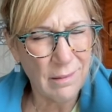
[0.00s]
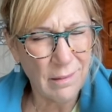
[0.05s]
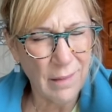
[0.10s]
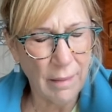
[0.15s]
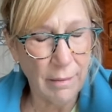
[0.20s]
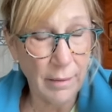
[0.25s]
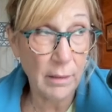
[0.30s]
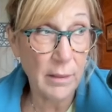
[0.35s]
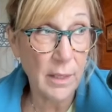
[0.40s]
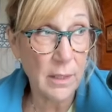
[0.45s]
I
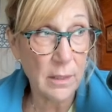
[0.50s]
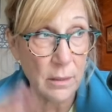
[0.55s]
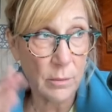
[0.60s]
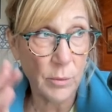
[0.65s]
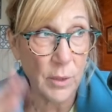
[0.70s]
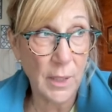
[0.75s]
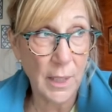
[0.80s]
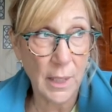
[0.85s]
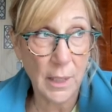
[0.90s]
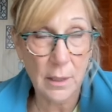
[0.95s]
that's
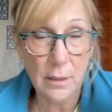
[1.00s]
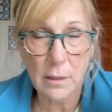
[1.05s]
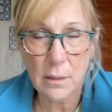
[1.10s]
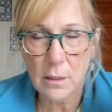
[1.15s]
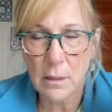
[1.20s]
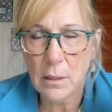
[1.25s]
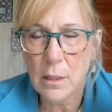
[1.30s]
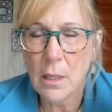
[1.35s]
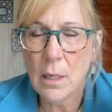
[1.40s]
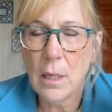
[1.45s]
what that
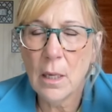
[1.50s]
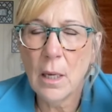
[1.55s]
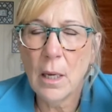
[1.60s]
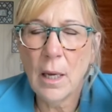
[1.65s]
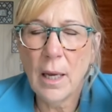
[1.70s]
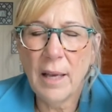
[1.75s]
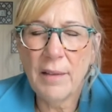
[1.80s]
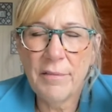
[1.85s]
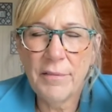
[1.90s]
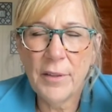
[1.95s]
is,
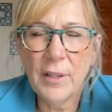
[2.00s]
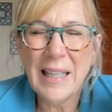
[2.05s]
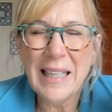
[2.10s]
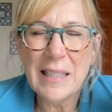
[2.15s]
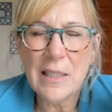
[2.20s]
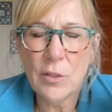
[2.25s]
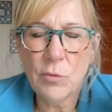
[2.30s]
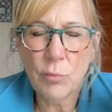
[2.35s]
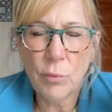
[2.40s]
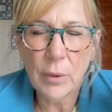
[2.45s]
I feel like
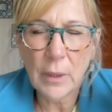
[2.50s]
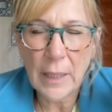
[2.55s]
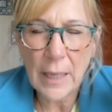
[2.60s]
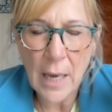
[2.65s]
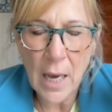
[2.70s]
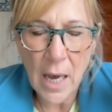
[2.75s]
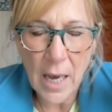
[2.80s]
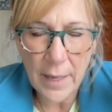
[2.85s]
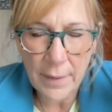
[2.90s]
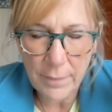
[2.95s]
it's really
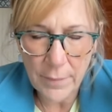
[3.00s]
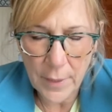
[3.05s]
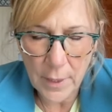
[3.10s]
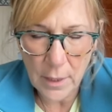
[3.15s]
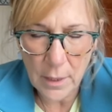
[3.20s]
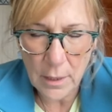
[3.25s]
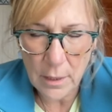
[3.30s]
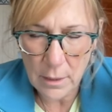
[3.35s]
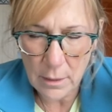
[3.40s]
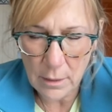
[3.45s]
hot
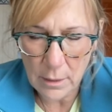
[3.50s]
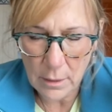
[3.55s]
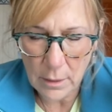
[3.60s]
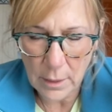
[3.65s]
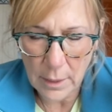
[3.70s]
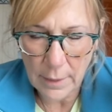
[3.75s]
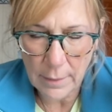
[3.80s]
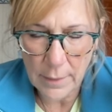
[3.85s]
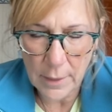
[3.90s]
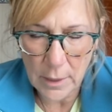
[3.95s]
there
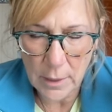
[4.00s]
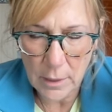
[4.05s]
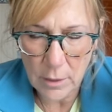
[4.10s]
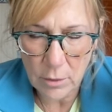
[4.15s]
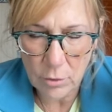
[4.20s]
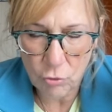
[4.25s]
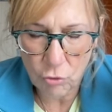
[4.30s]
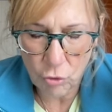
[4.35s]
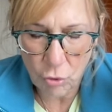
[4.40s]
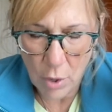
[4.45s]
and it's
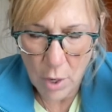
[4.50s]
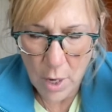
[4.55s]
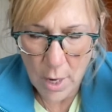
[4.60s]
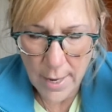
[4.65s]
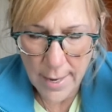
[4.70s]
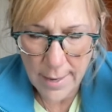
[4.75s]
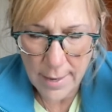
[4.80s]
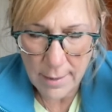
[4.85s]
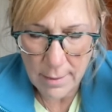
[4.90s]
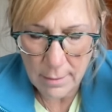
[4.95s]

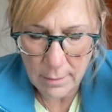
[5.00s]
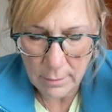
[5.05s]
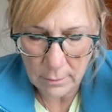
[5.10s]
dry.